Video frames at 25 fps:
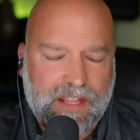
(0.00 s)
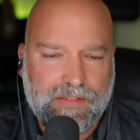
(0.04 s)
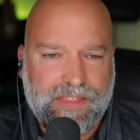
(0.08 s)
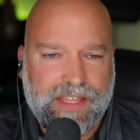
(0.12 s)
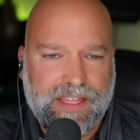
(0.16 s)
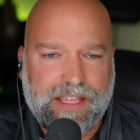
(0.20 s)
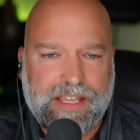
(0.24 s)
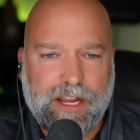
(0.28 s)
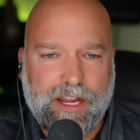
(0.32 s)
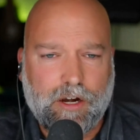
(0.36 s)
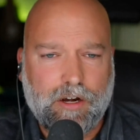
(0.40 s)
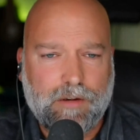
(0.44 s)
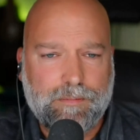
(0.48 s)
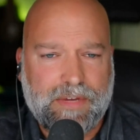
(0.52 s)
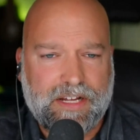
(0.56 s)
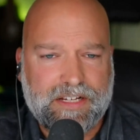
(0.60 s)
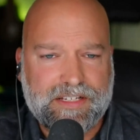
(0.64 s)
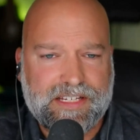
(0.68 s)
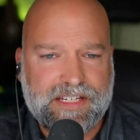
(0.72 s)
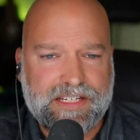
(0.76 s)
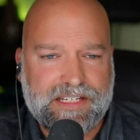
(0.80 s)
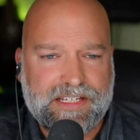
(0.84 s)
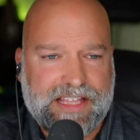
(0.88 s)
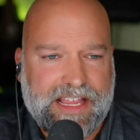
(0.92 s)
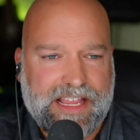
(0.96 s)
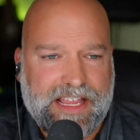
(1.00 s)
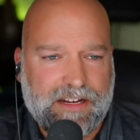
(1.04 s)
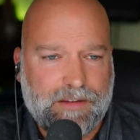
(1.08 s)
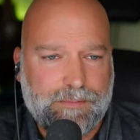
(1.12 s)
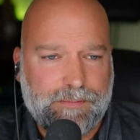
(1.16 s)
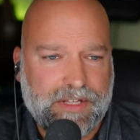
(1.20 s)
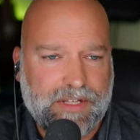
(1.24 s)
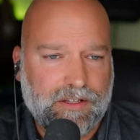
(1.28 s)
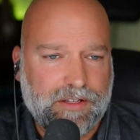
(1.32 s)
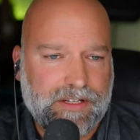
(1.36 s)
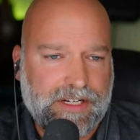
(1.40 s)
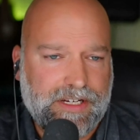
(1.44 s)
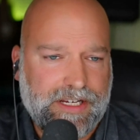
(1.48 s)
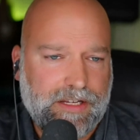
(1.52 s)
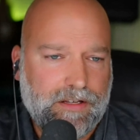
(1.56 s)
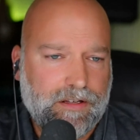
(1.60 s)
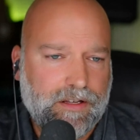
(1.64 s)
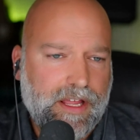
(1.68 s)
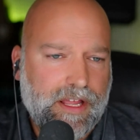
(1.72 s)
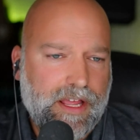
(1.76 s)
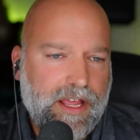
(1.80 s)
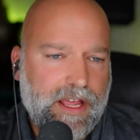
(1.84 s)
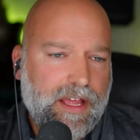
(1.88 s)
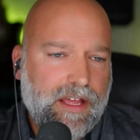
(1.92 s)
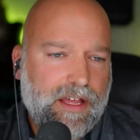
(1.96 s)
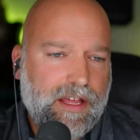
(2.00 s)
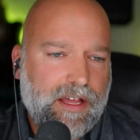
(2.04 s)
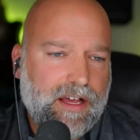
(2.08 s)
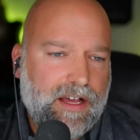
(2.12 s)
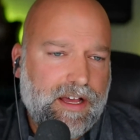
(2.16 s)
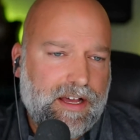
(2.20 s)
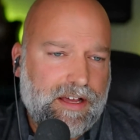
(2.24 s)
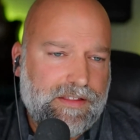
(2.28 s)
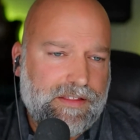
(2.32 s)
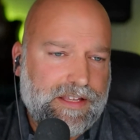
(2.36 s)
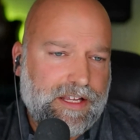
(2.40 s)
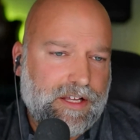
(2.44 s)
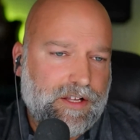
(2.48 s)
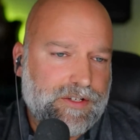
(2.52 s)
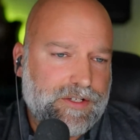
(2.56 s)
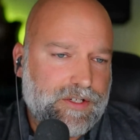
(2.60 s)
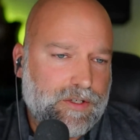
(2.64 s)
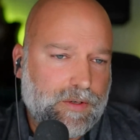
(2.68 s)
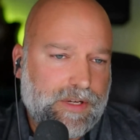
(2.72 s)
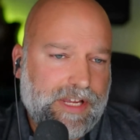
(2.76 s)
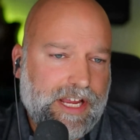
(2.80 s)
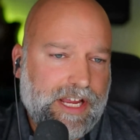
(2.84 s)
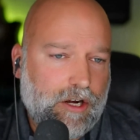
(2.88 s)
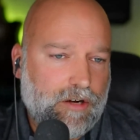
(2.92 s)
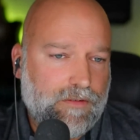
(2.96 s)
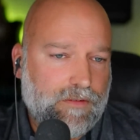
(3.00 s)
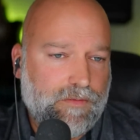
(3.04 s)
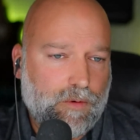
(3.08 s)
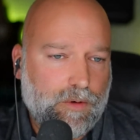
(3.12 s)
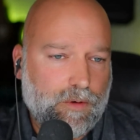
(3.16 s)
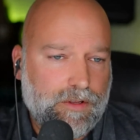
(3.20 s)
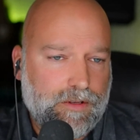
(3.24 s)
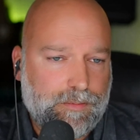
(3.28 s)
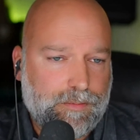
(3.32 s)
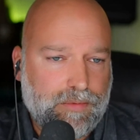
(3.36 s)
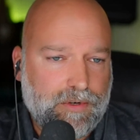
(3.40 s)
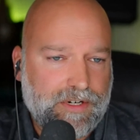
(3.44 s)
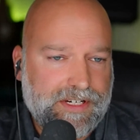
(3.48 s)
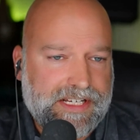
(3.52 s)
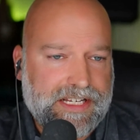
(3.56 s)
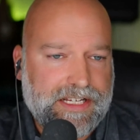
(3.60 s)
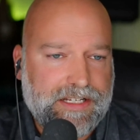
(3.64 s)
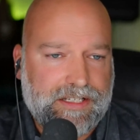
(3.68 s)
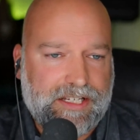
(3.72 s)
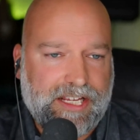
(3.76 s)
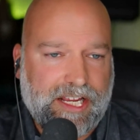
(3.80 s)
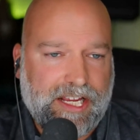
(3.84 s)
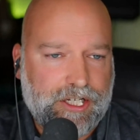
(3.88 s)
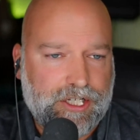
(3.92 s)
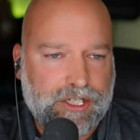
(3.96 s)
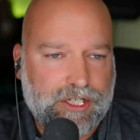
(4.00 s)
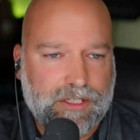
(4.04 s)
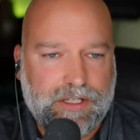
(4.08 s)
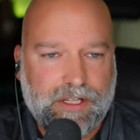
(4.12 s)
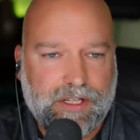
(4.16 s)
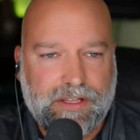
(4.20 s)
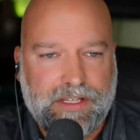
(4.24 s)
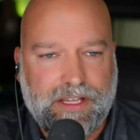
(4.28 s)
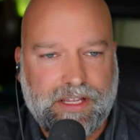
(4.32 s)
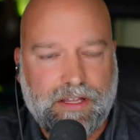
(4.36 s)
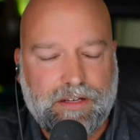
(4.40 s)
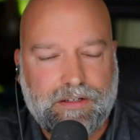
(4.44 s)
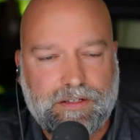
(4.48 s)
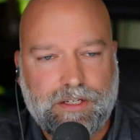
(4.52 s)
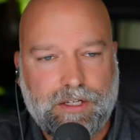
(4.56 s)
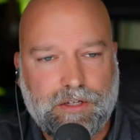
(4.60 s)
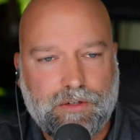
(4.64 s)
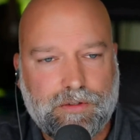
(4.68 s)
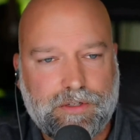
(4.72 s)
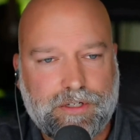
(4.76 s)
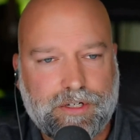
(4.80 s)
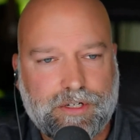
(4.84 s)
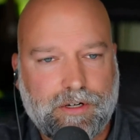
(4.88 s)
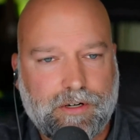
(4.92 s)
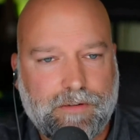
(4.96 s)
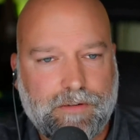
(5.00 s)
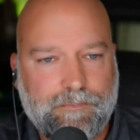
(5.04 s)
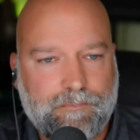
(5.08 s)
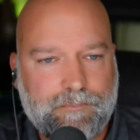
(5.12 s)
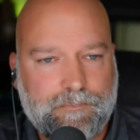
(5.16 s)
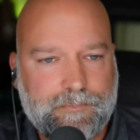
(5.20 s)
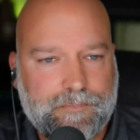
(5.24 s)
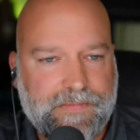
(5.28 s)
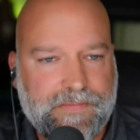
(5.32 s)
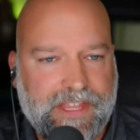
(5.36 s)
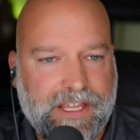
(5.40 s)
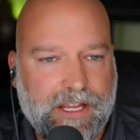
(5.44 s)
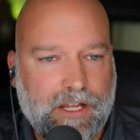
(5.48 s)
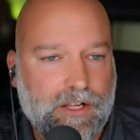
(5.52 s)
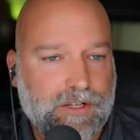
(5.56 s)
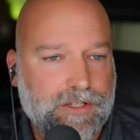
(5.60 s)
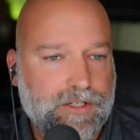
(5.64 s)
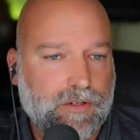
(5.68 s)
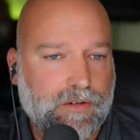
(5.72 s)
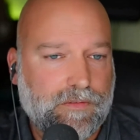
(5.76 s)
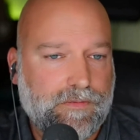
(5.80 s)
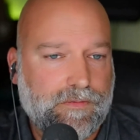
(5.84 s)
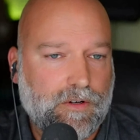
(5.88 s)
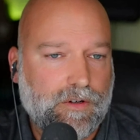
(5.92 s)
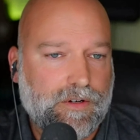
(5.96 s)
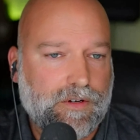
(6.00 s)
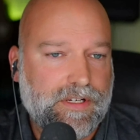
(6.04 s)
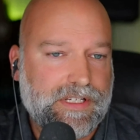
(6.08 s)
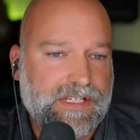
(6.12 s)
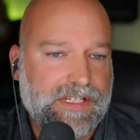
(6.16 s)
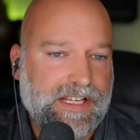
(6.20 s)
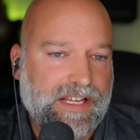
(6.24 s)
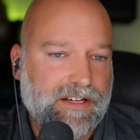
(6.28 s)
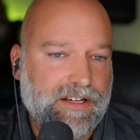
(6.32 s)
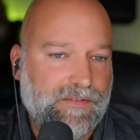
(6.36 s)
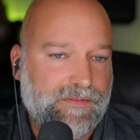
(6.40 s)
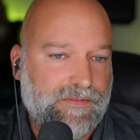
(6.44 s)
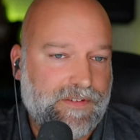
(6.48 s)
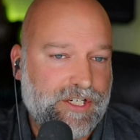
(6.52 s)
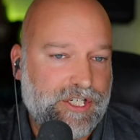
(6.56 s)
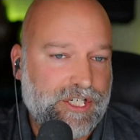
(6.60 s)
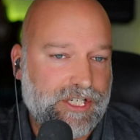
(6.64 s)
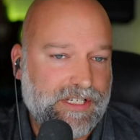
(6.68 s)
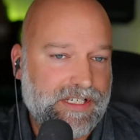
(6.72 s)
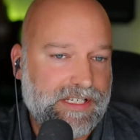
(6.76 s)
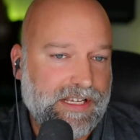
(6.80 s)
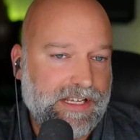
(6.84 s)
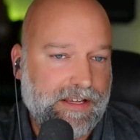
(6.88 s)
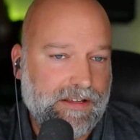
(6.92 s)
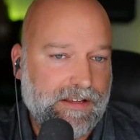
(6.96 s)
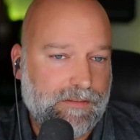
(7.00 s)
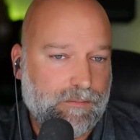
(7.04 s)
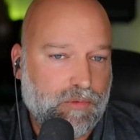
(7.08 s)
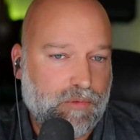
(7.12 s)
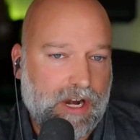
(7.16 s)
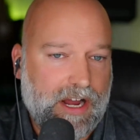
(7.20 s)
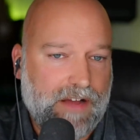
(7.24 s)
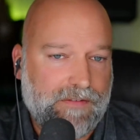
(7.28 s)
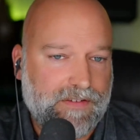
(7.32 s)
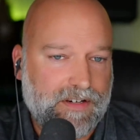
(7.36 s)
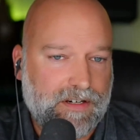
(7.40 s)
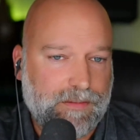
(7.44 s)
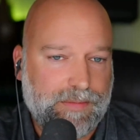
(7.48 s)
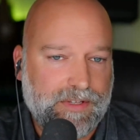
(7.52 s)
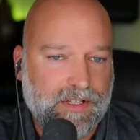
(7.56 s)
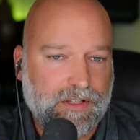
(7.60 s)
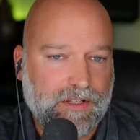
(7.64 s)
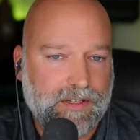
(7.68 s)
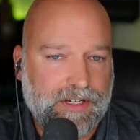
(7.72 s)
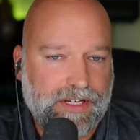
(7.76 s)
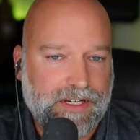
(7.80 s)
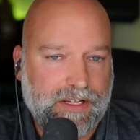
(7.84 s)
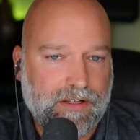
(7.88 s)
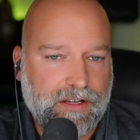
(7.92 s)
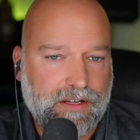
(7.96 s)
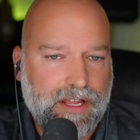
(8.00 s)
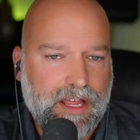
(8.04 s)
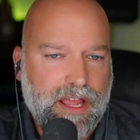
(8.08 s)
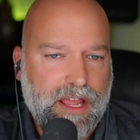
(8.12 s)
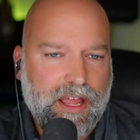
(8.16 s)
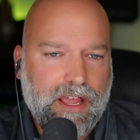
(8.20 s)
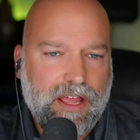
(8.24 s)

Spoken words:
They care about sustainability. They also care for the presentation to the end user. They also focus on efficiency and profitability.